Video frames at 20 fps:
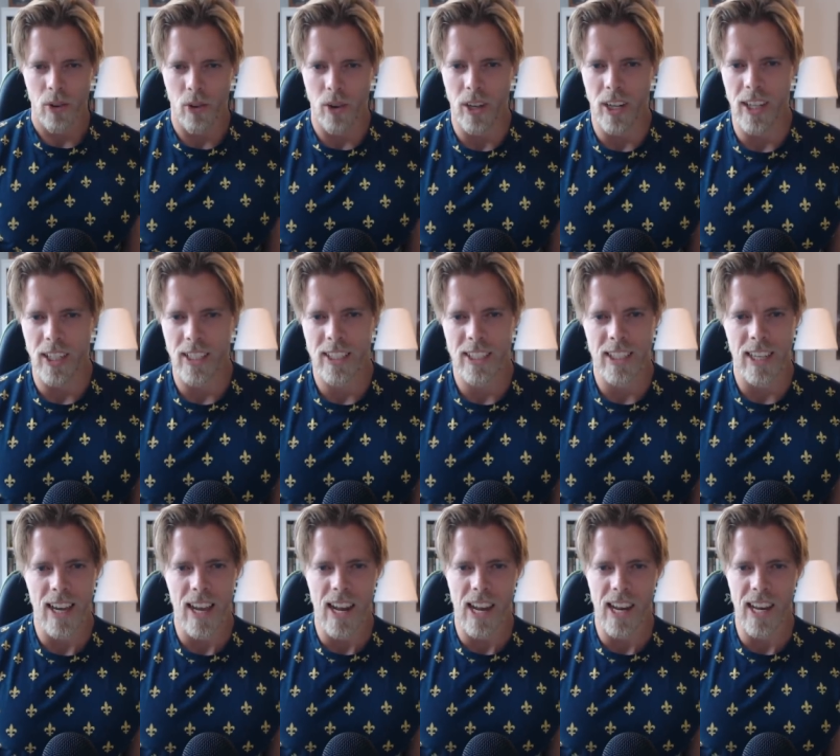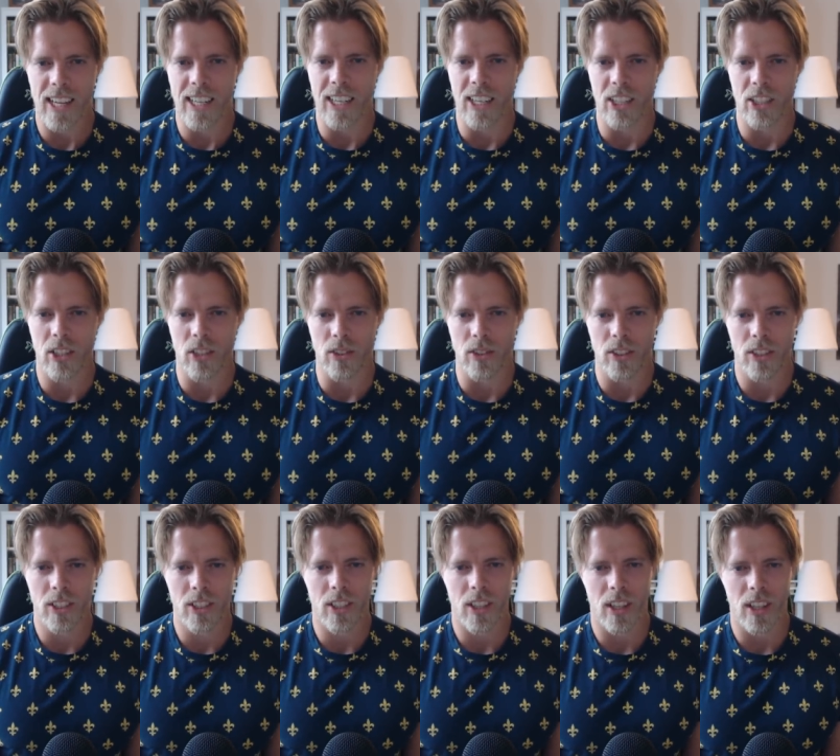Greetings,
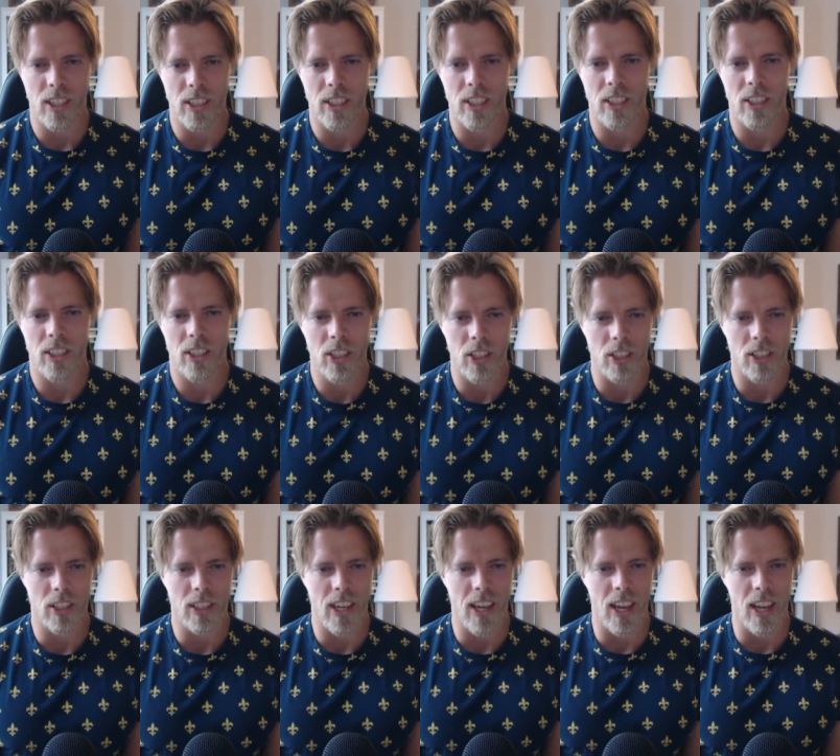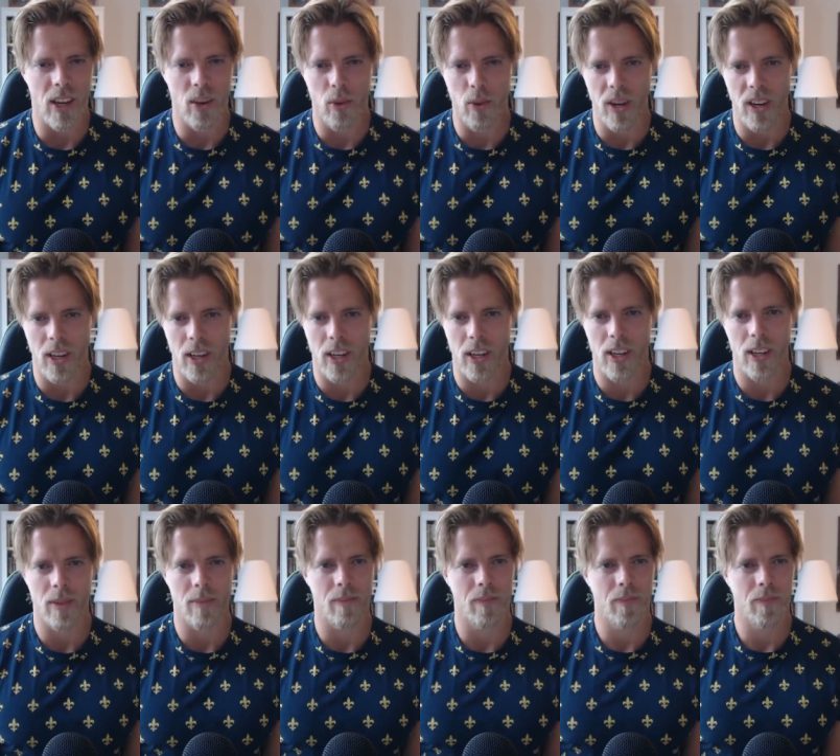Laddingtons. This is just a
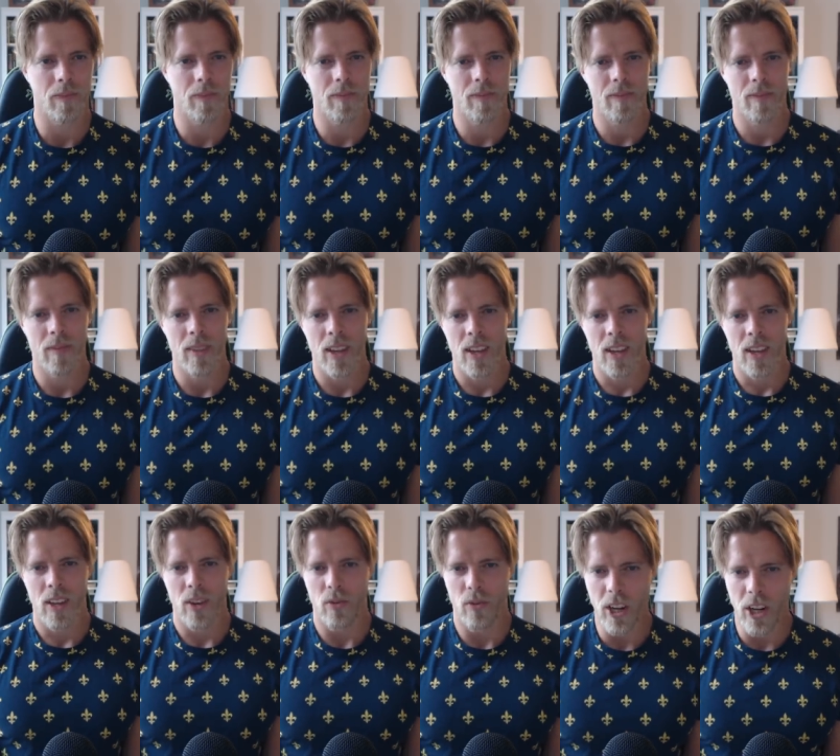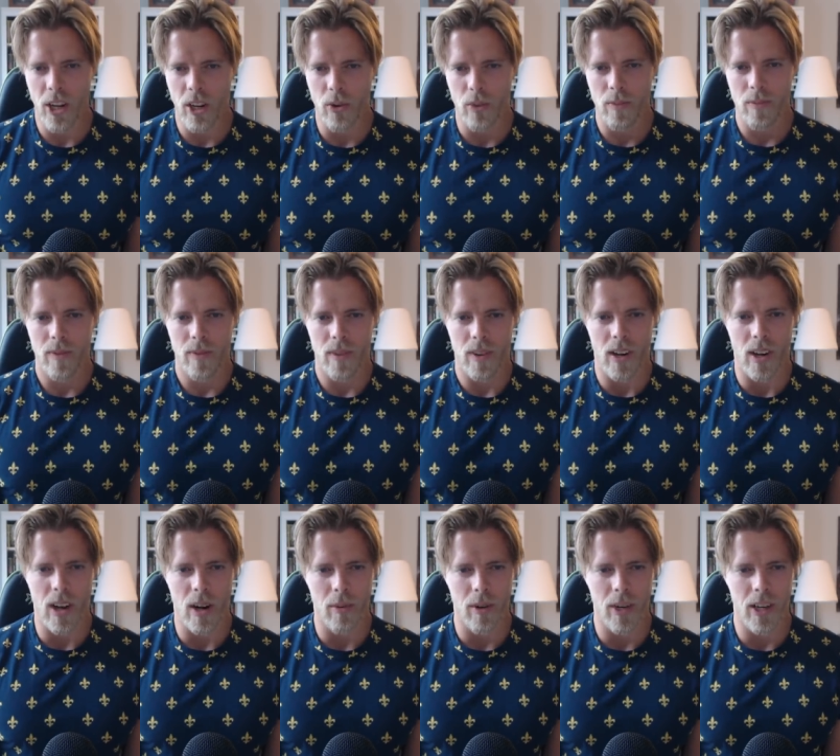quick video
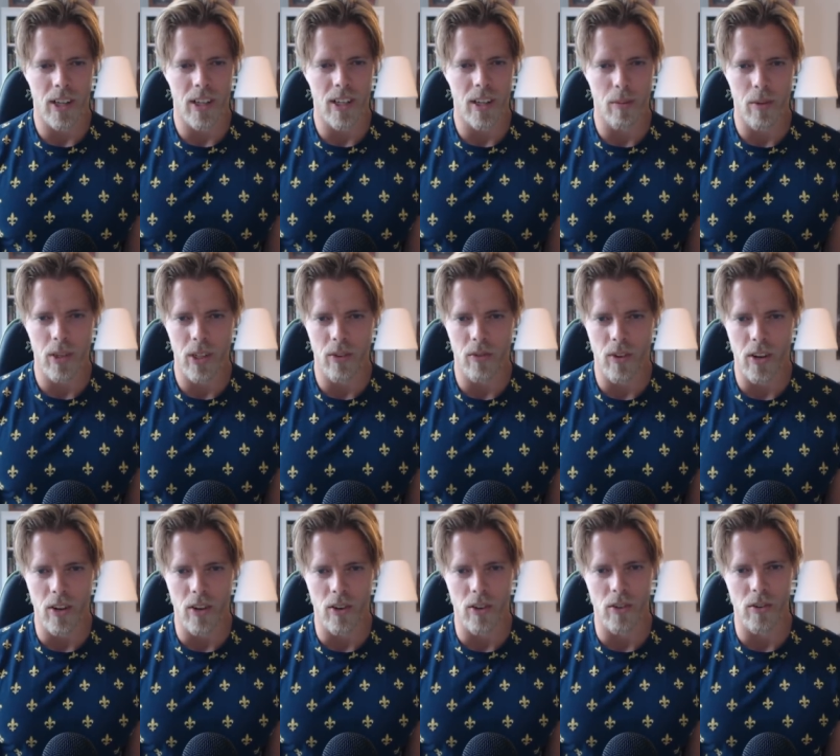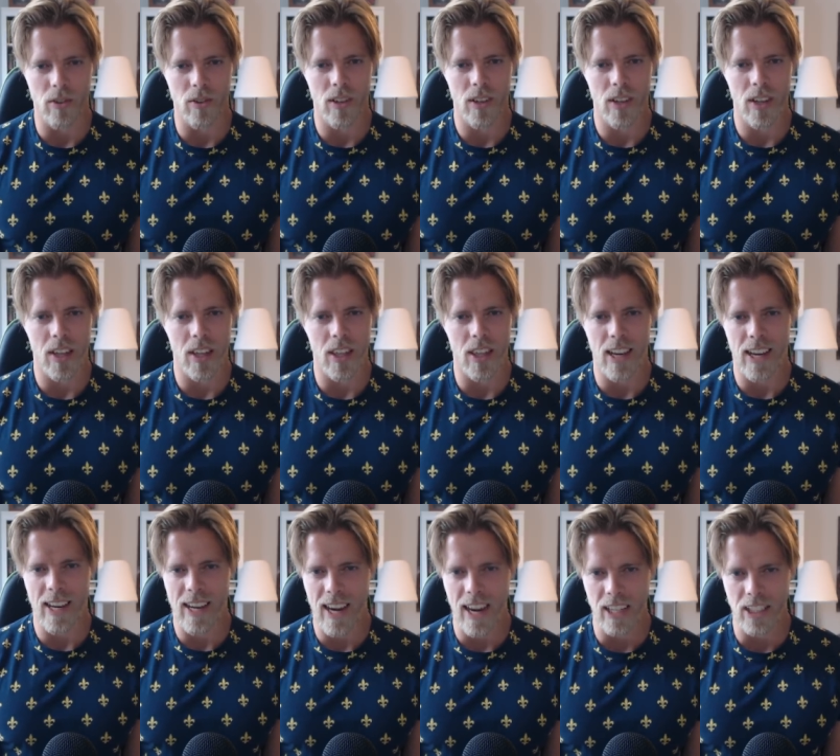elaborating briefly on the
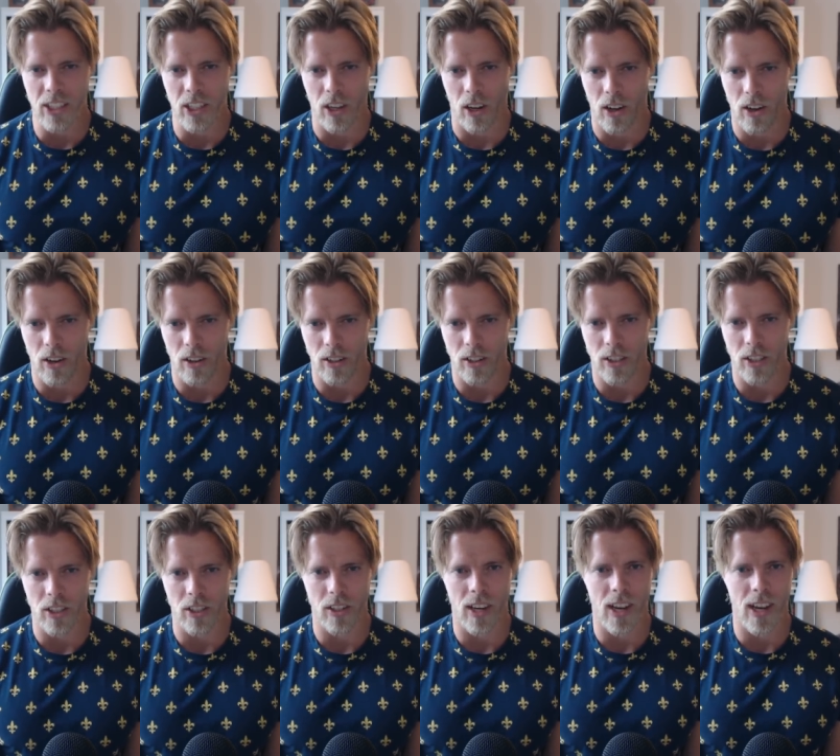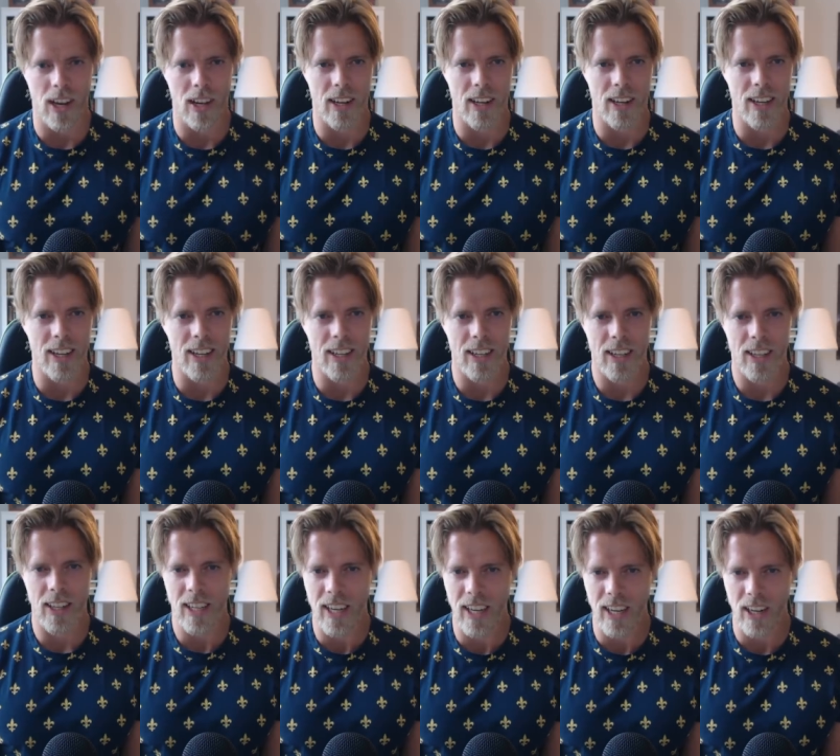cancel culture and
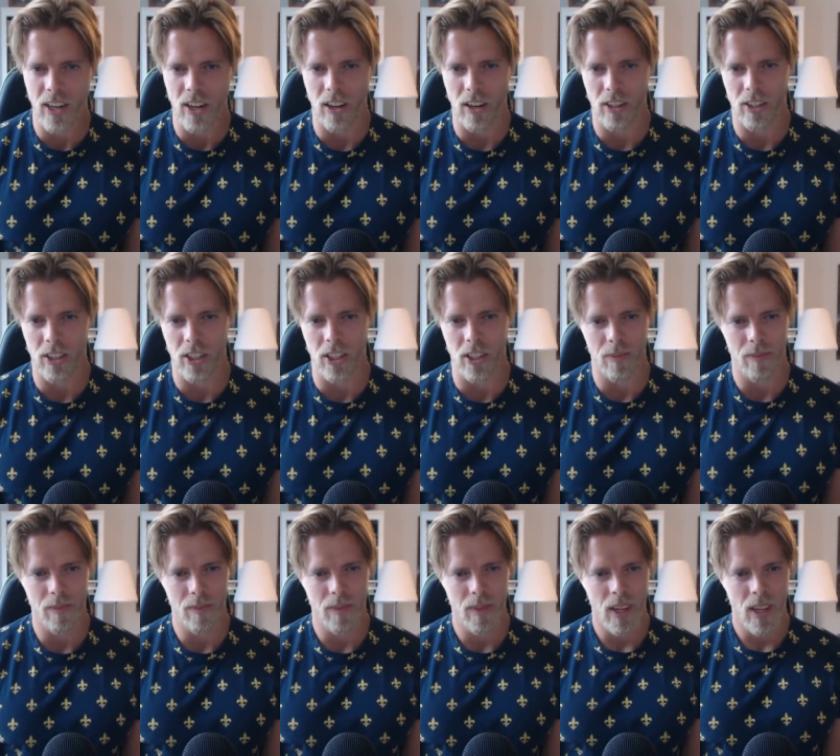the king culture.